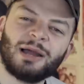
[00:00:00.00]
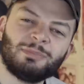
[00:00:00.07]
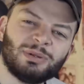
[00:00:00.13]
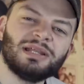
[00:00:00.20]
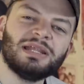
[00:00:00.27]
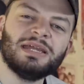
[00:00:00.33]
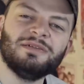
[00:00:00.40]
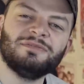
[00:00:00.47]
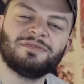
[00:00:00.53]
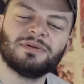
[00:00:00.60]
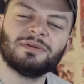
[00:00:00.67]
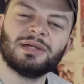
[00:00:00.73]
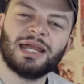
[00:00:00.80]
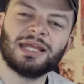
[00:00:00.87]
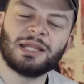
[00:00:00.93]
I believe
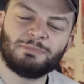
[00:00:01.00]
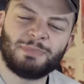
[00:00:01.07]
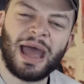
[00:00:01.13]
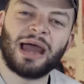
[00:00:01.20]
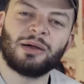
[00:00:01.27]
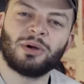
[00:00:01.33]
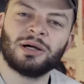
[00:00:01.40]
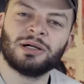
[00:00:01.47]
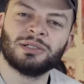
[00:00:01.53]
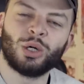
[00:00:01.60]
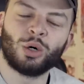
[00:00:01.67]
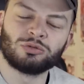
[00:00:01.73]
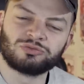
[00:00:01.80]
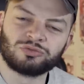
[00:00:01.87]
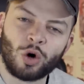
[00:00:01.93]
in the power
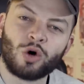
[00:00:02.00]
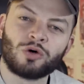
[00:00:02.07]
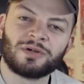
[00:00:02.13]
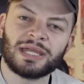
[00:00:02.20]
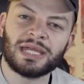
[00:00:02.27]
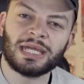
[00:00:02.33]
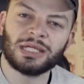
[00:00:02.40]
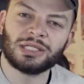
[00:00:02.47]
of Rory